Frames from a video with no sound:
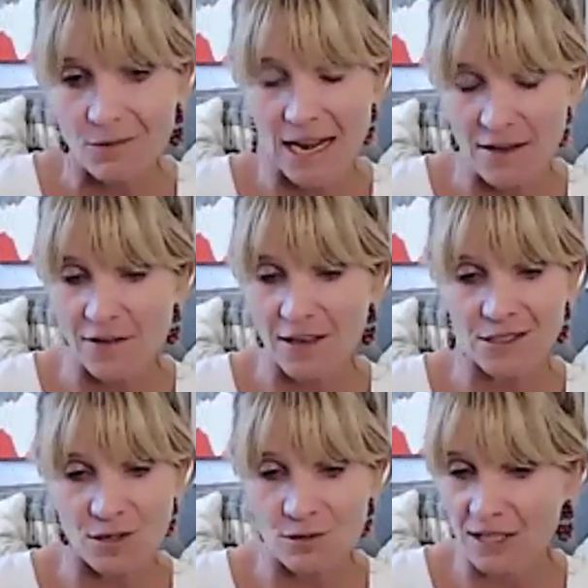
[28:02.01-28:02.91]
when I felt
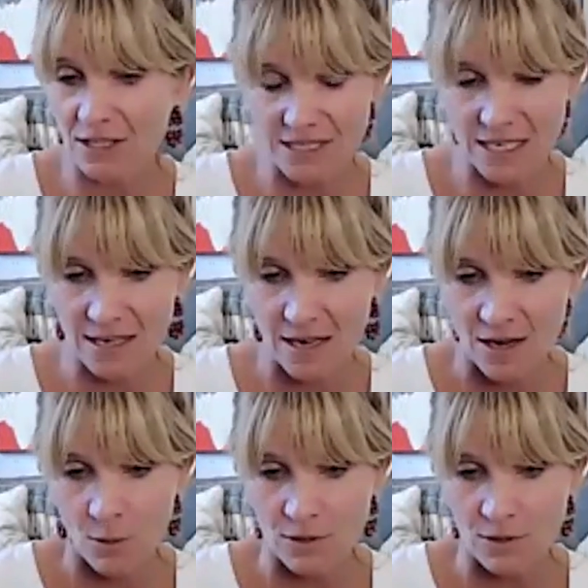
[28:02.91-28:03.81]
so guilty
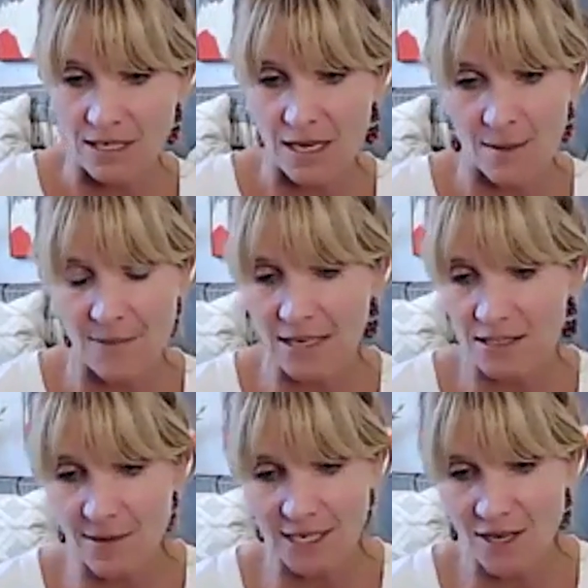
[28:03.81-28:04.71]
was to come back
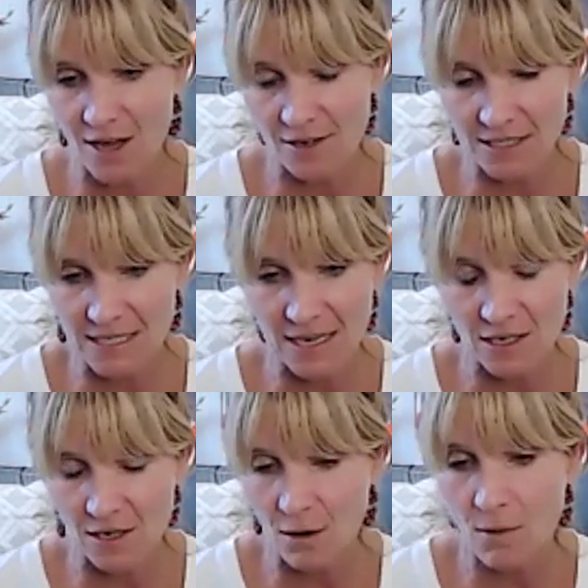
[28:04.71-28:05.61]
to my daughter and say,
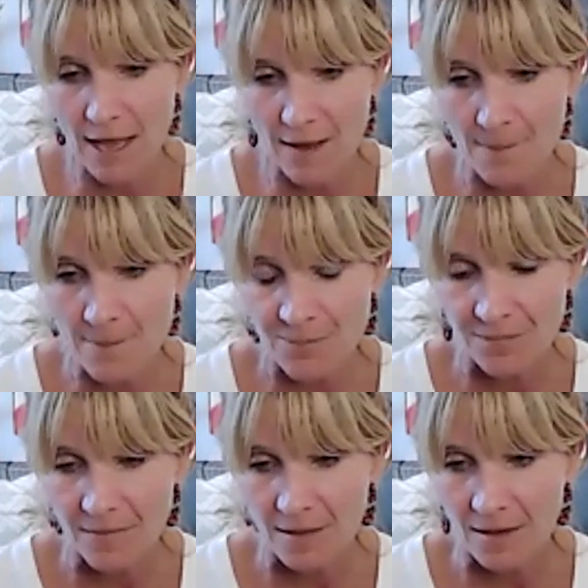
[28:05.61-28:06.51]
you know what?
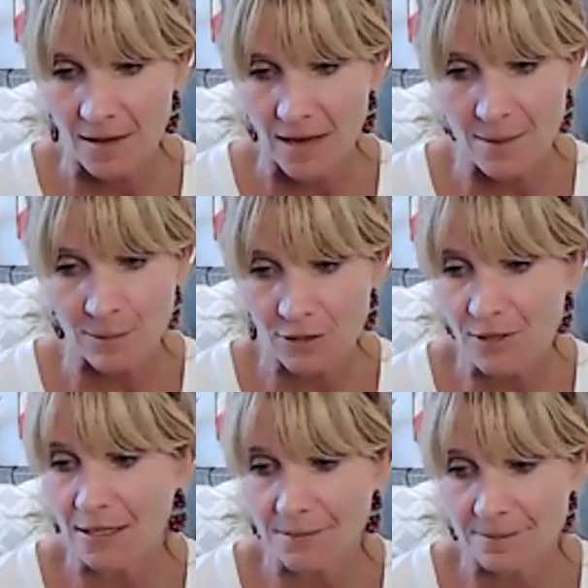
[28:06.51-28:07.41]
I blew
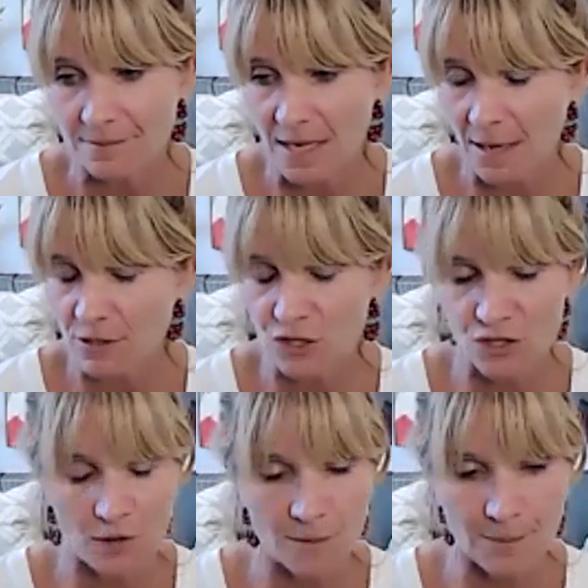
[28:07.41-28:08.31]
it. I was
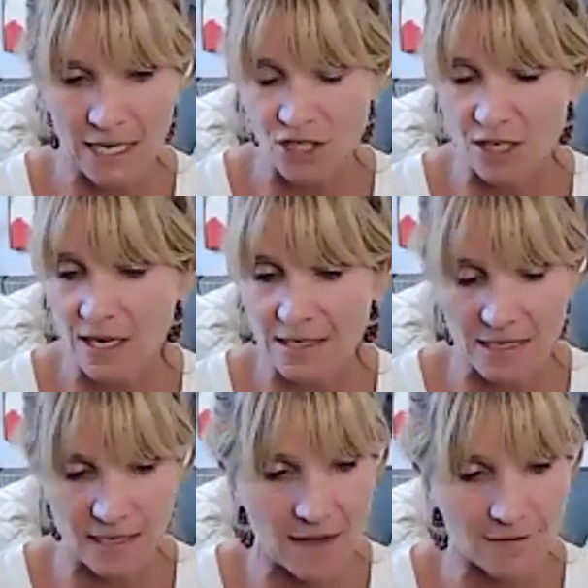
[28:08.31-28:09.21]
so impatient. I
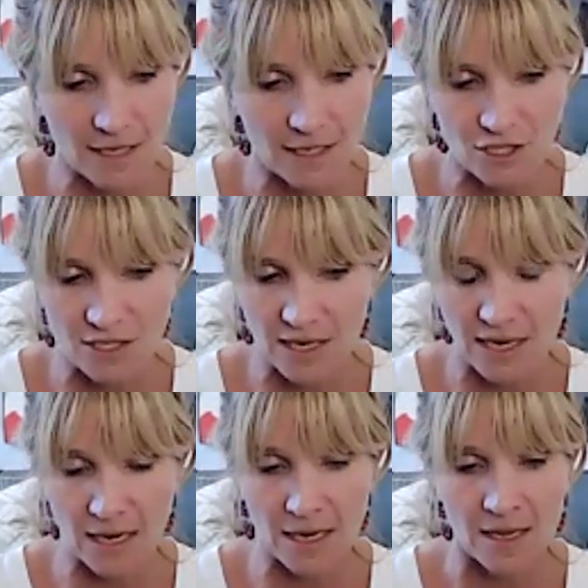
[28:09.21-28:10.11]
didn't have lunch
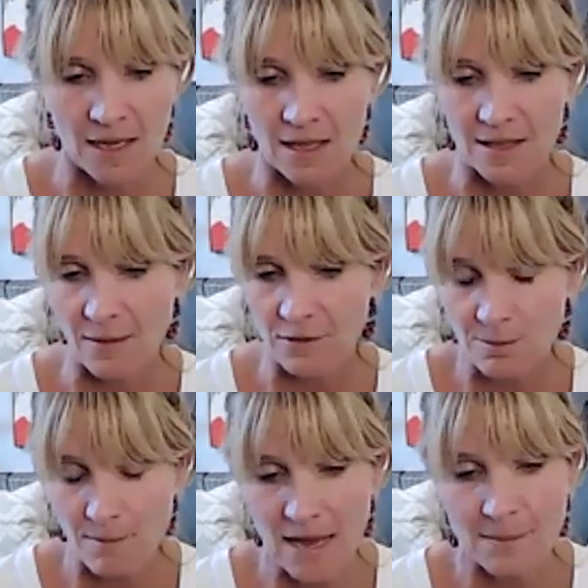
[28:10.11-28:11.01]
today. That was
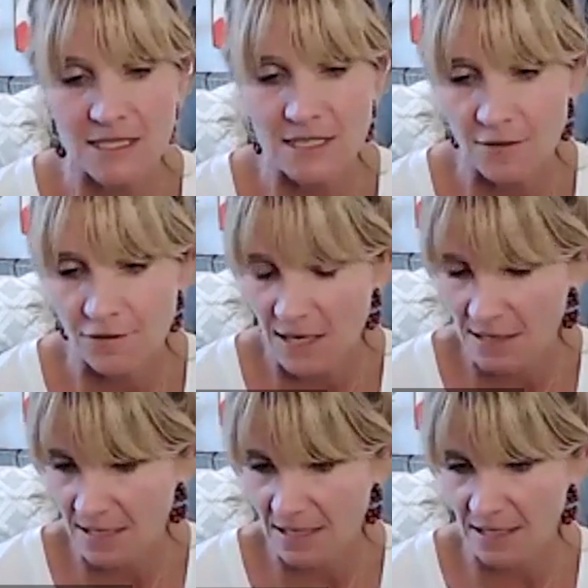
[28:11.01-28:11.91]
my mistake for
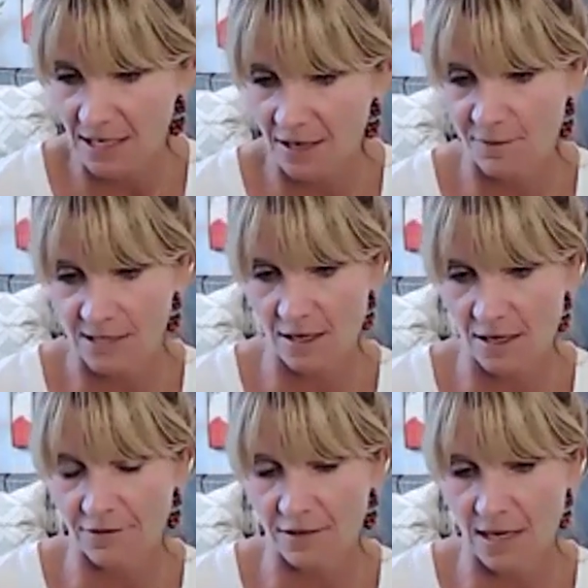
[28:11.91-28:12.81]
not taking care of
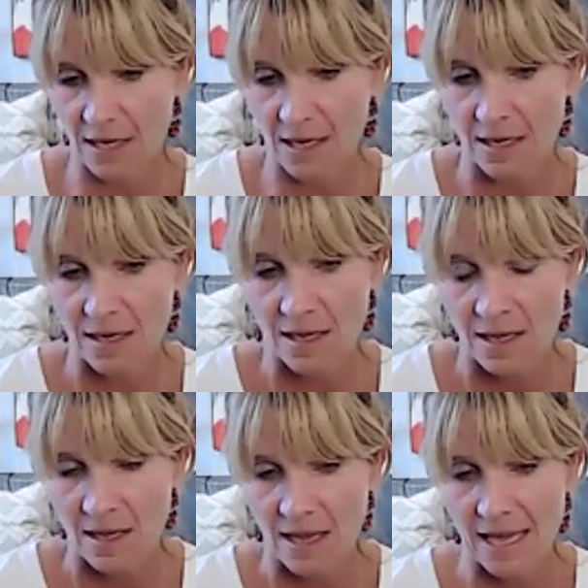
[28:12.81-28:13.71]
myself today.
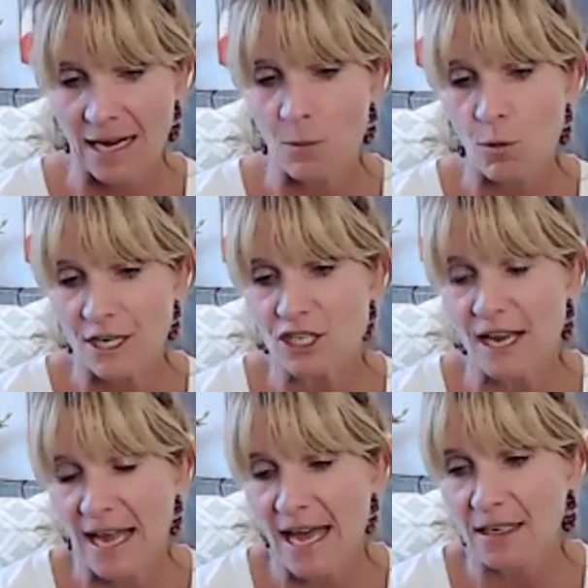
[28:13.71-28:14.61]
And I wish I
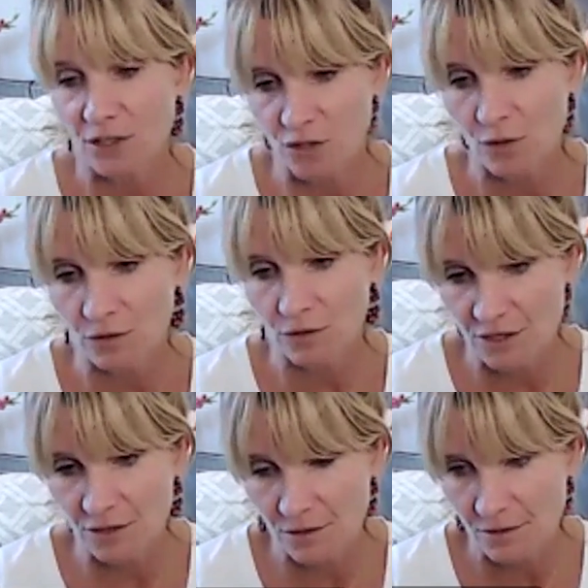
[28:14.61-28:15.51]
hadn't told
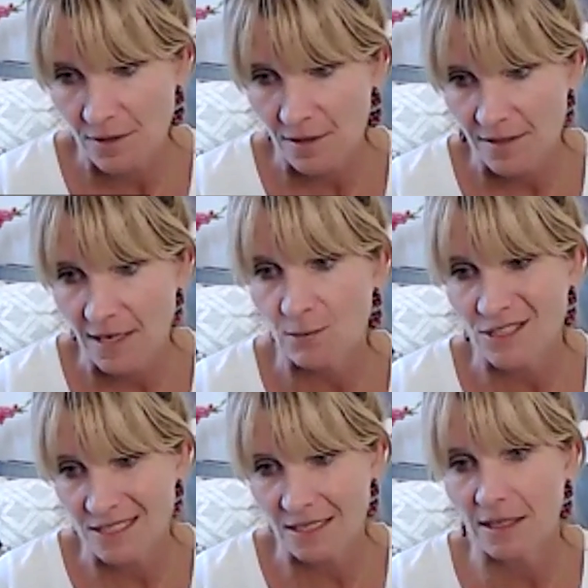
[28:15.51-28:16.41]
you that it
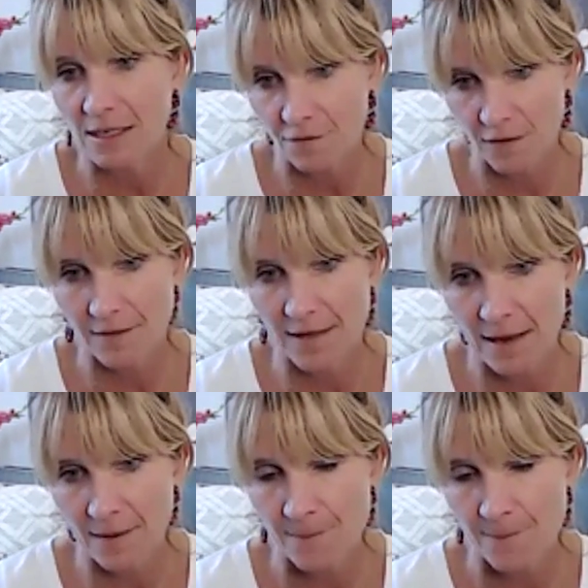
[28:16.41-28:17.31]
was silly to feel that,